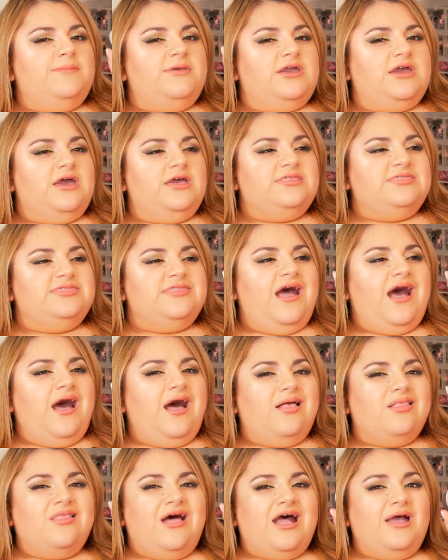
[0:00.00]
because
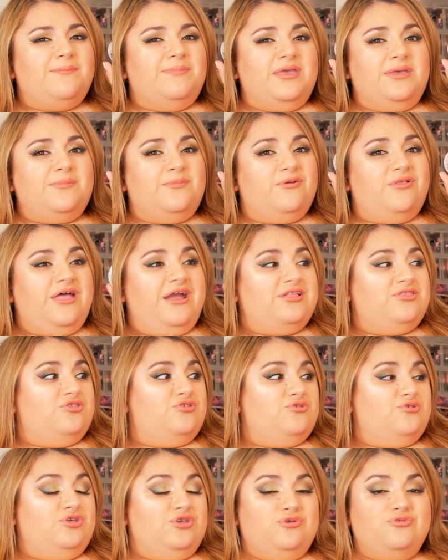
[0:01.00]
not a lot of people like
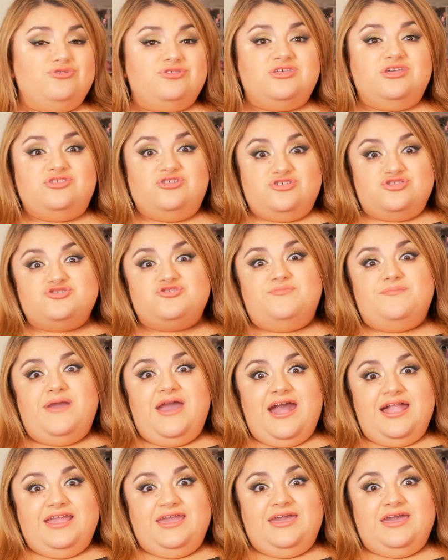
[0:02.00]
to use such a
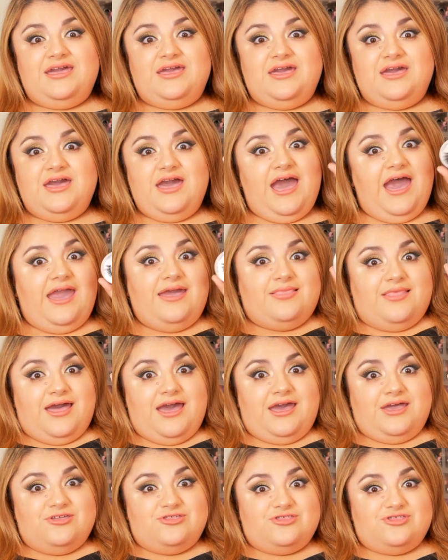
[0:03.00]
dramatic
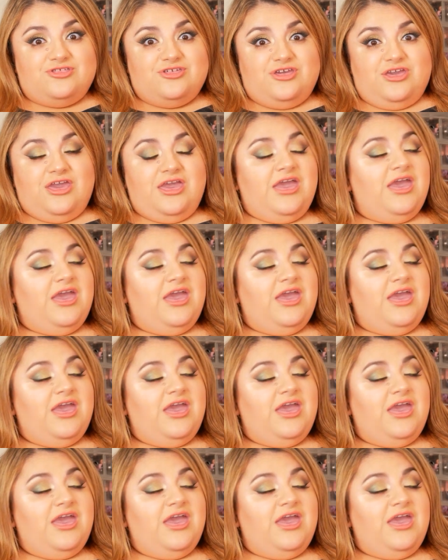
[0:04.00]
eyelash,